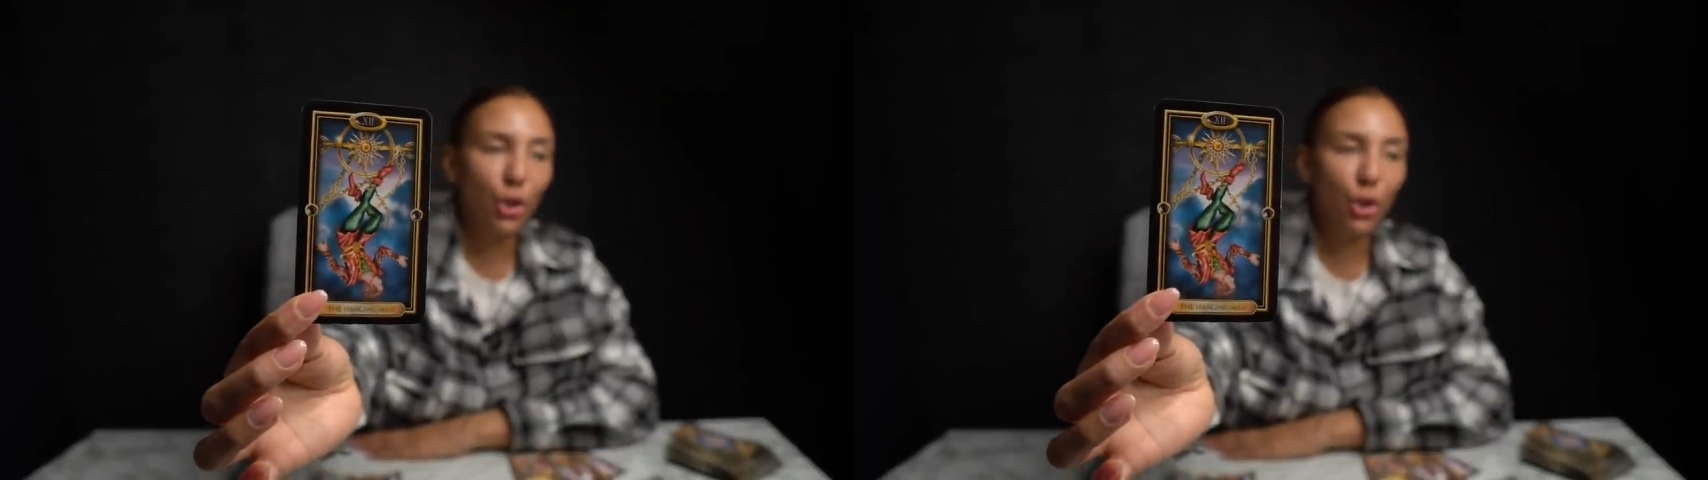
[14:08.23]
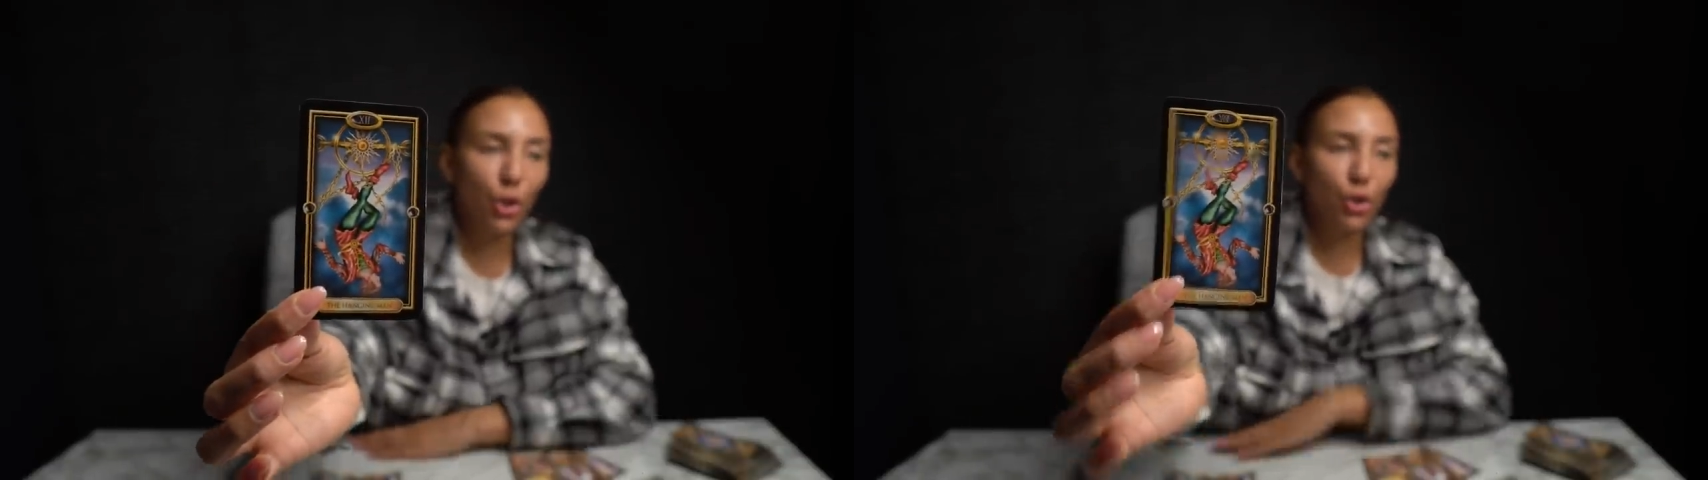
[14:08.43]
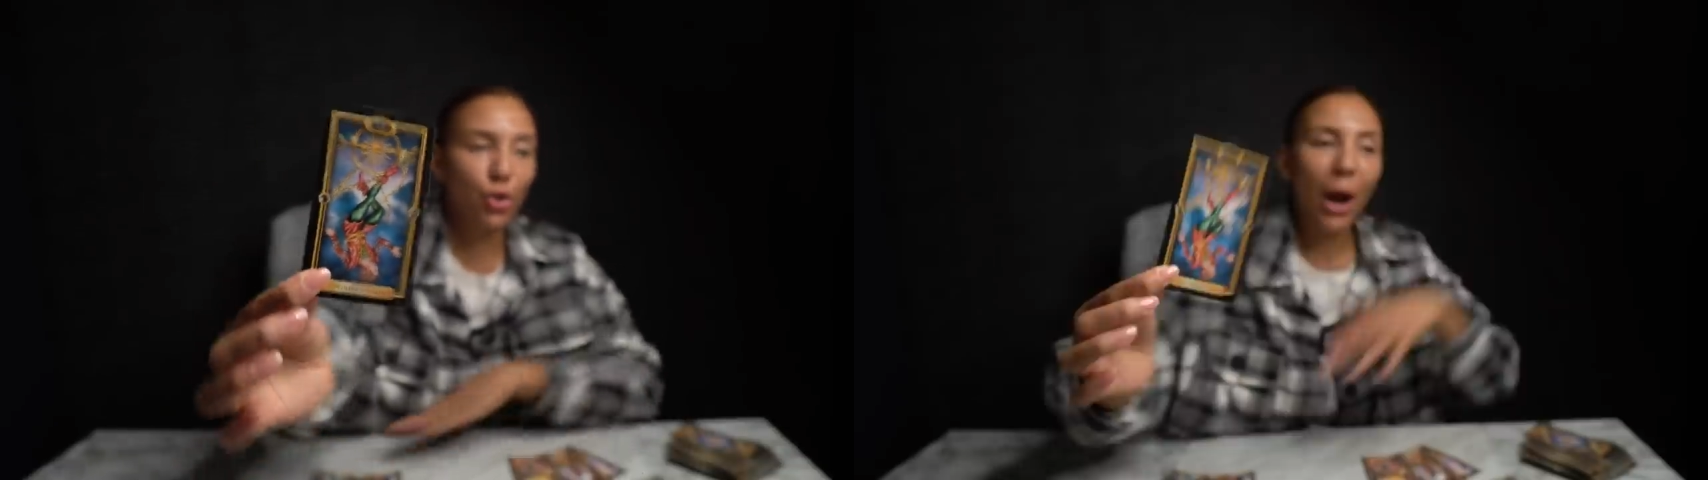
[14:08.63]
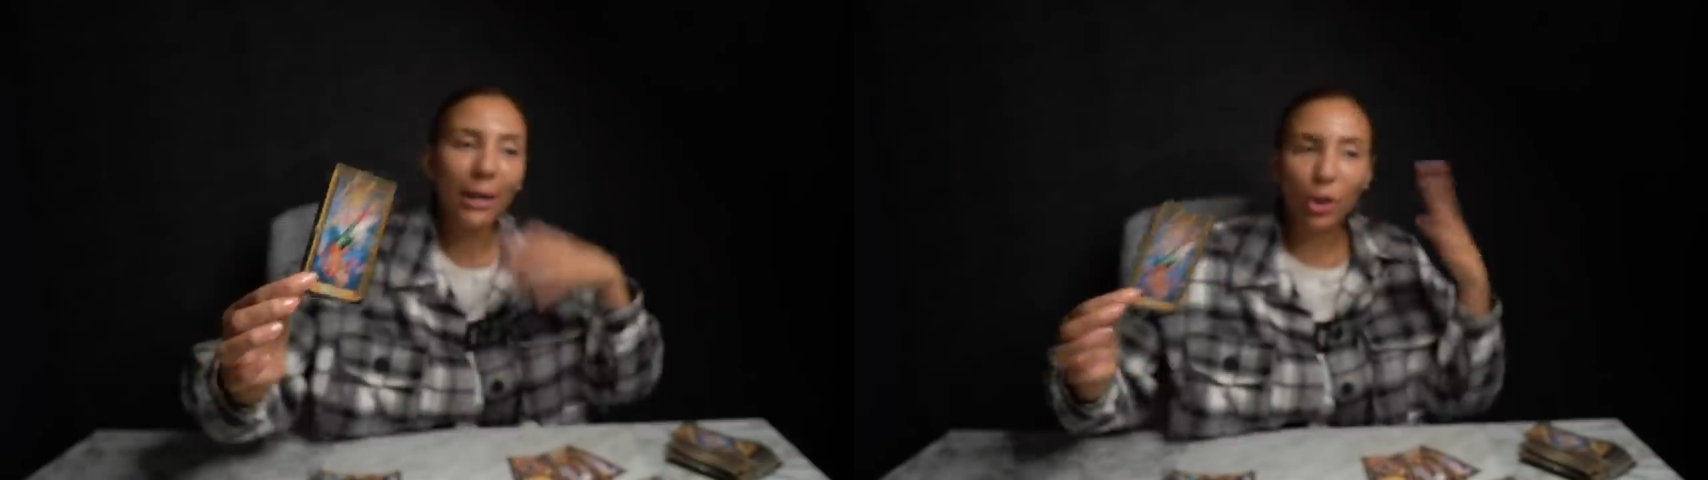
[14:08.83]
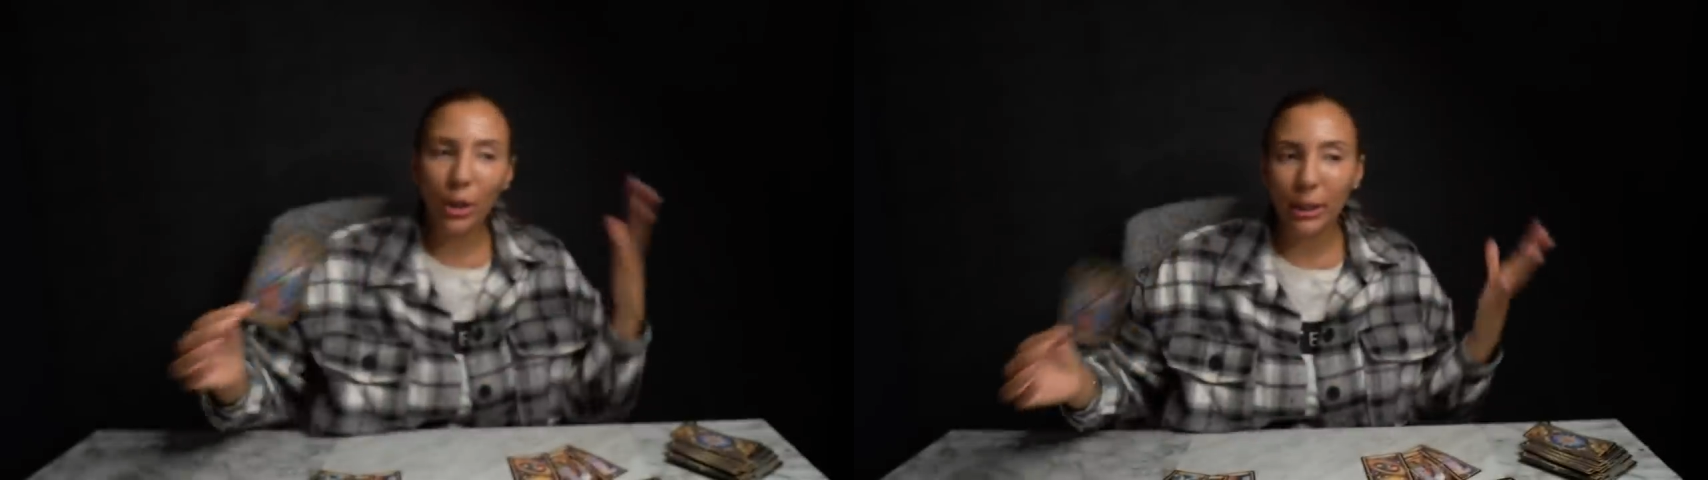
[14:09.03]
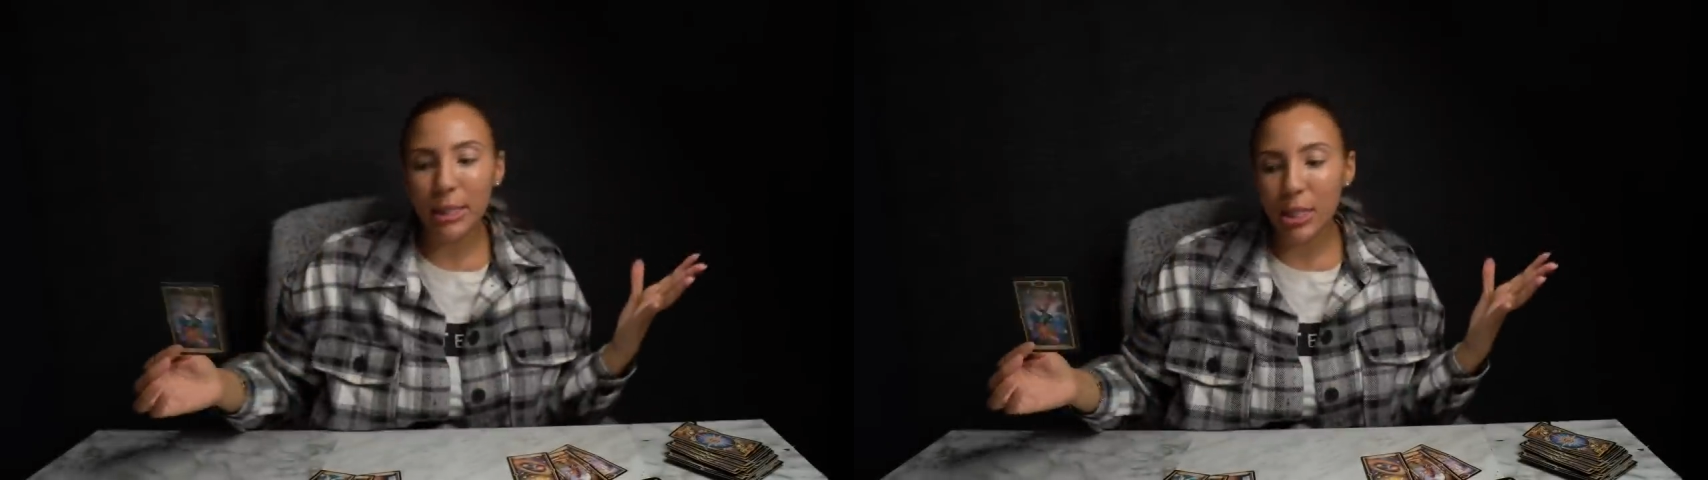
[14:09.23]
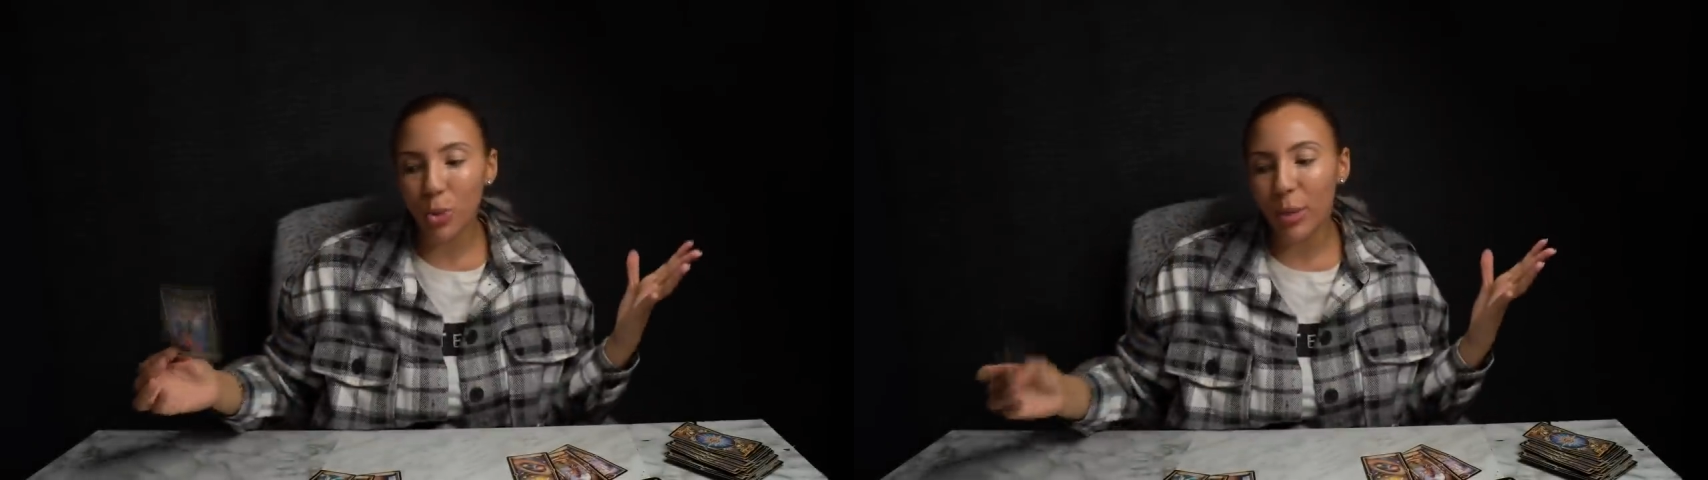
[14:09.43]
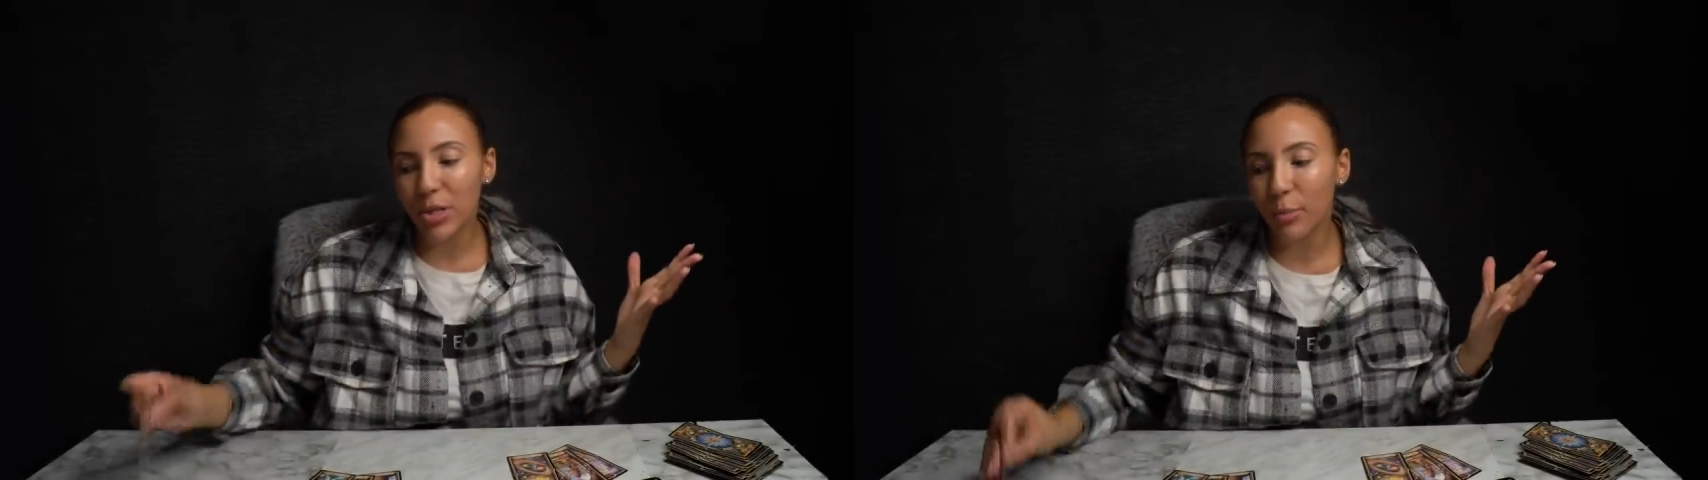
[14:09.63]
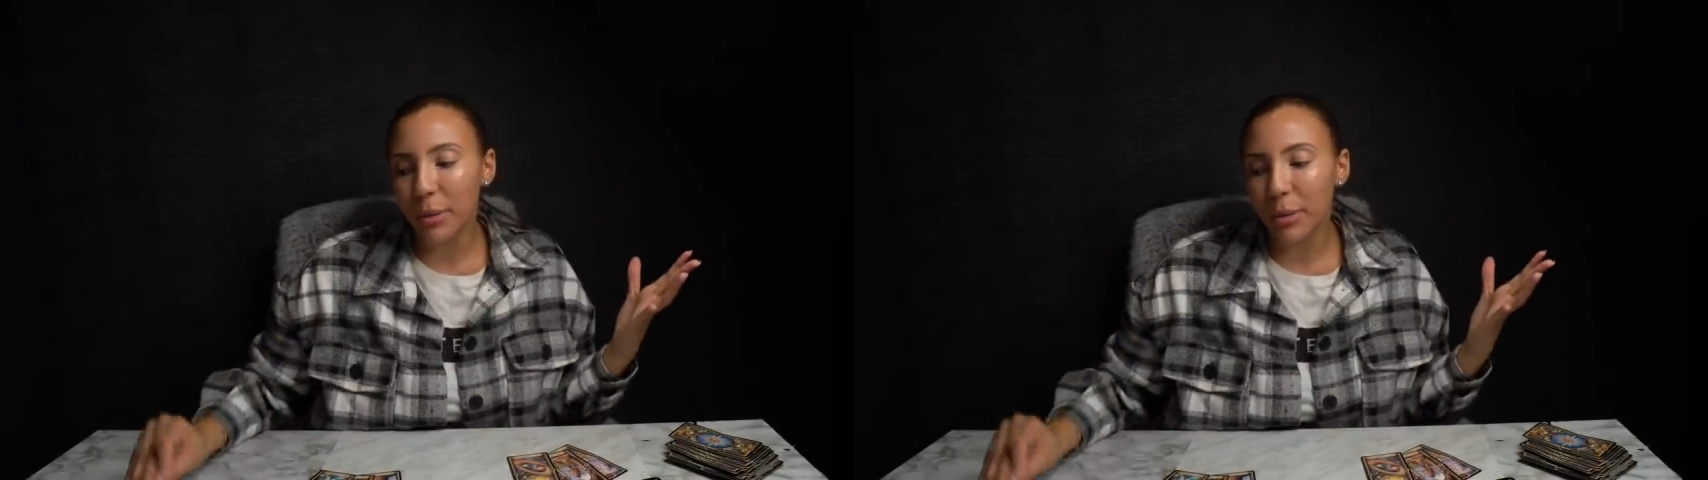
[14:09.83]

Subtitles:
you're trying to look at the situation